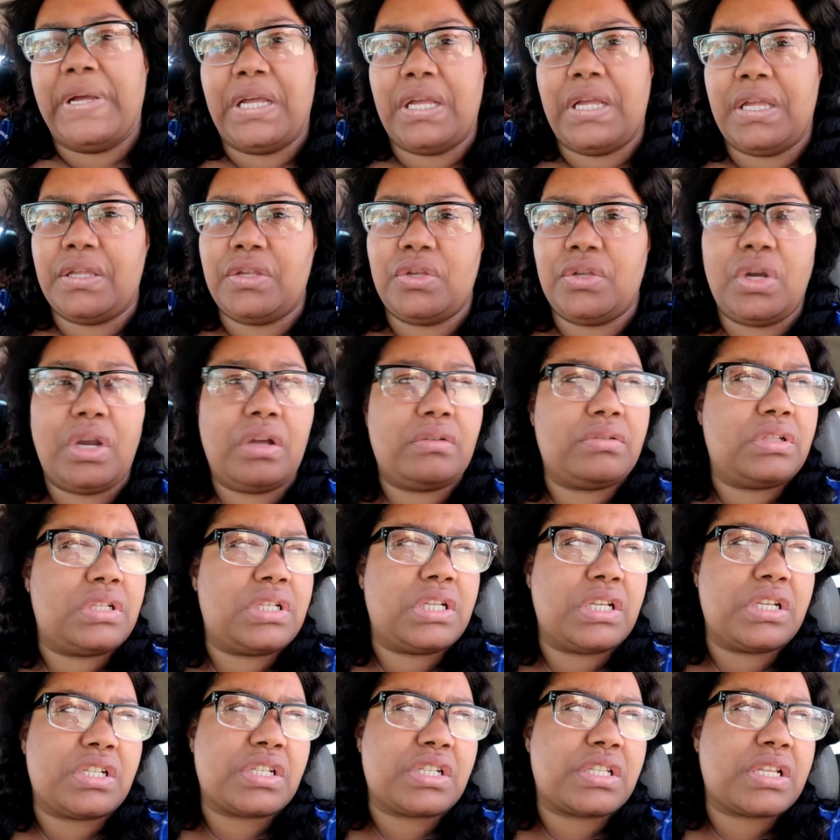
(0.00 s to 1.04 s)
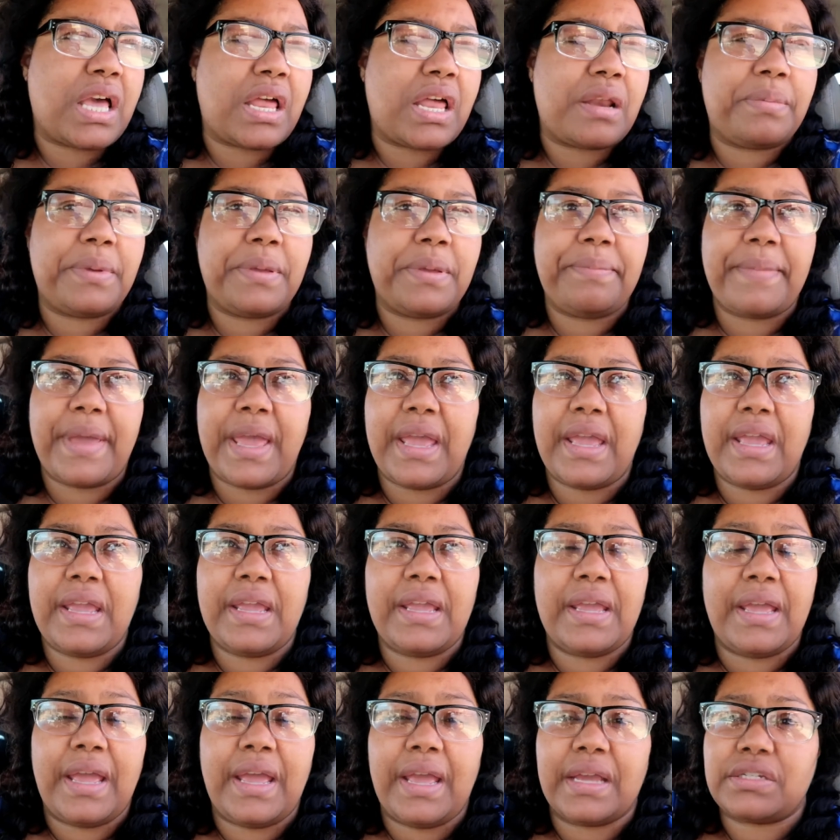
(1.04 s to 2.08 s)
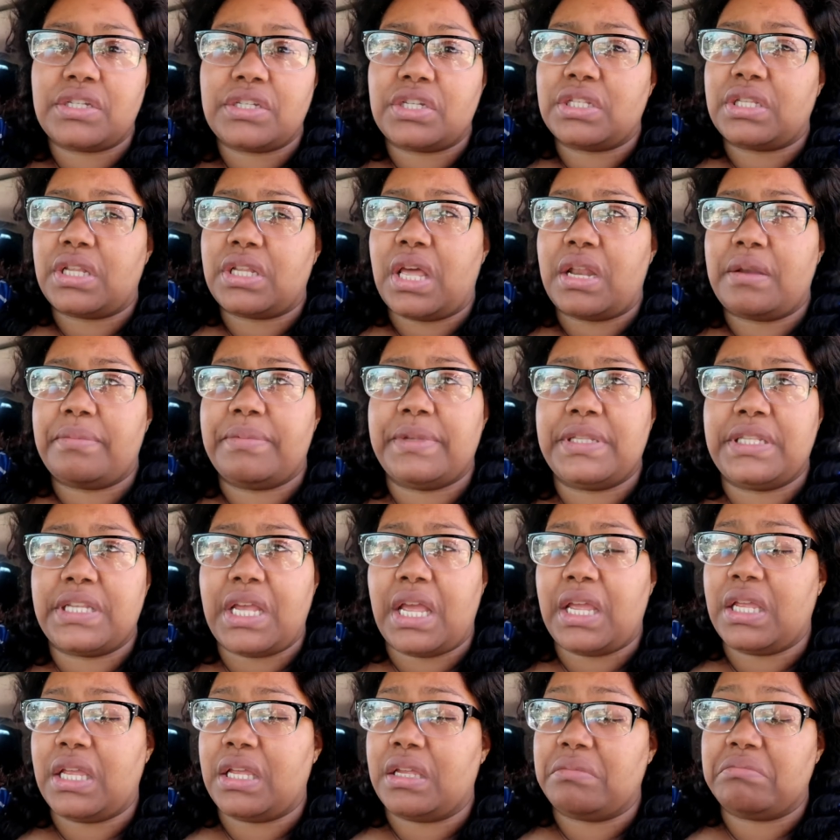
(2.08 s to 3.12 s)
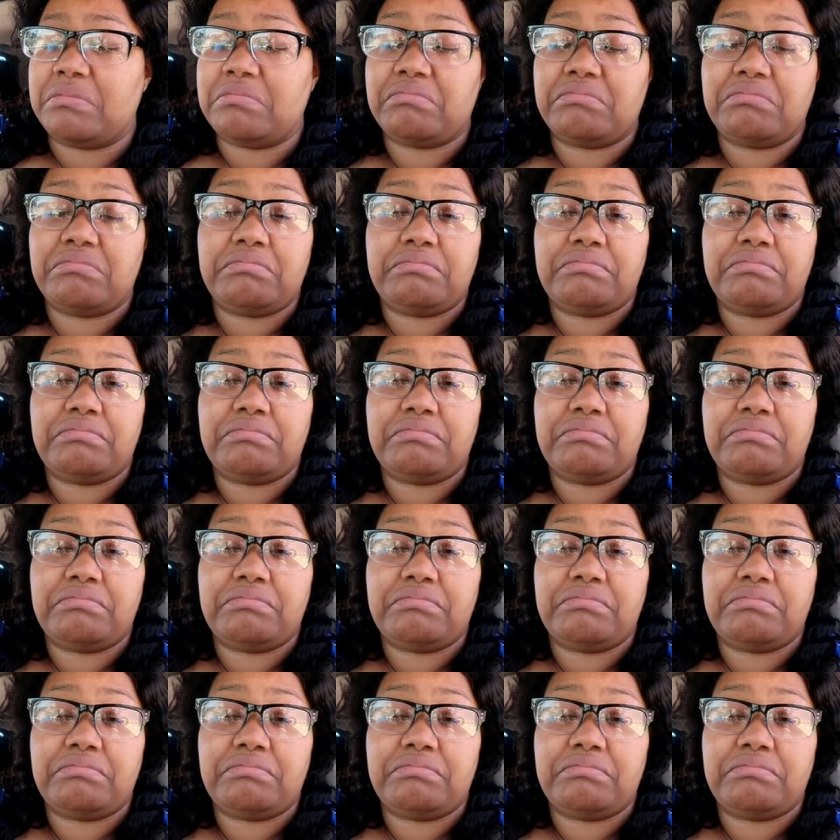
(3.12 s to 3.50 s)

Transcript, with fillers: but you know, decisions got to be made and actions got to be taken.